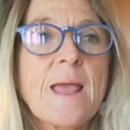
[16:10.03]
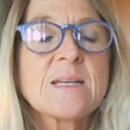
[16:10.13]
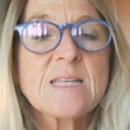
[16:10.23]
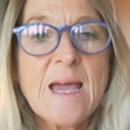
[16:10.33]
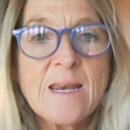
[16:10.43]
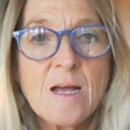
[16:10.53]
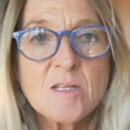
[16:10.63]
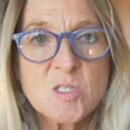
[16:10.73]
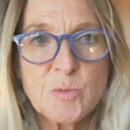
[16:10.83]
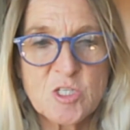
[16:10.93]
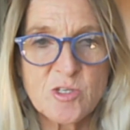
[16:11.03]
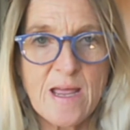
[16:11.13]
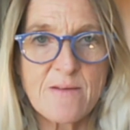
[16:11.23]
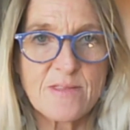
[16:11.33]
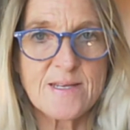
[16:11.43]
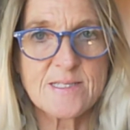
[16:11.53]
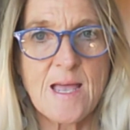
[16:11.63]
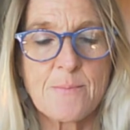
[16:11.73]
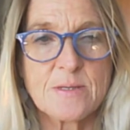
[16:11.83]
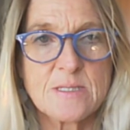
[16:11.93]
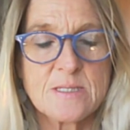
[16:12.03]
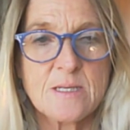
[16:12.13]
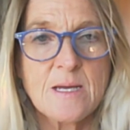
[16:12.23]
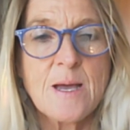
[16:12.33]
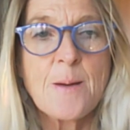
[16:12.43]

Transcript: as adults, we should have these habits,